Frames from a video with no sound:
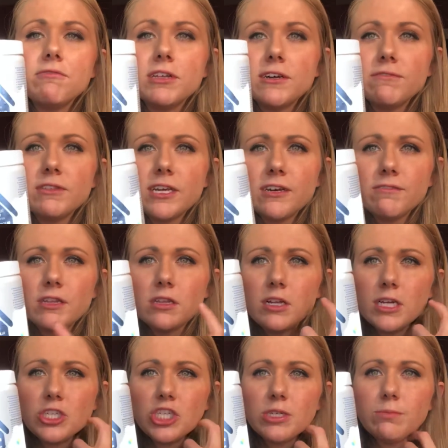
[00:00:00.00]
love, love the
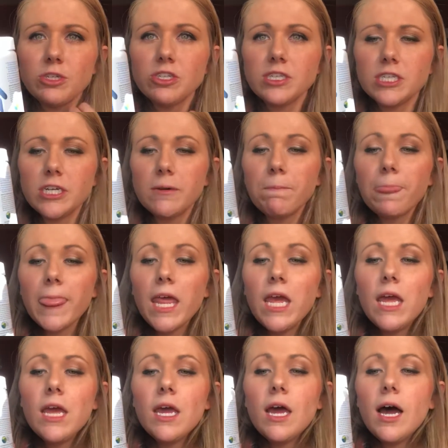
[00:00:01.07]
laundry booster.
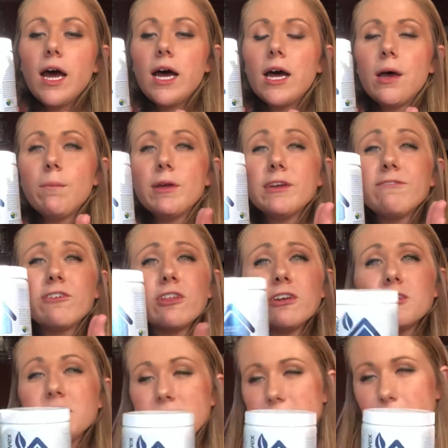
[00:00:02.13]
For
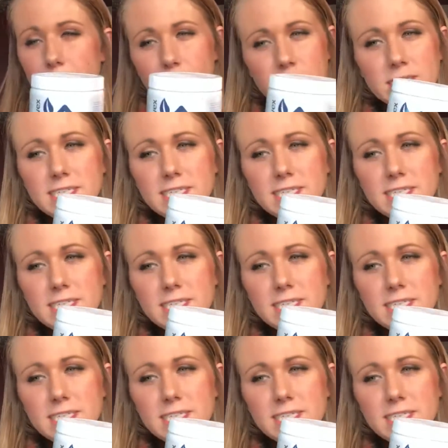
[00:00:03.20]
those stubborn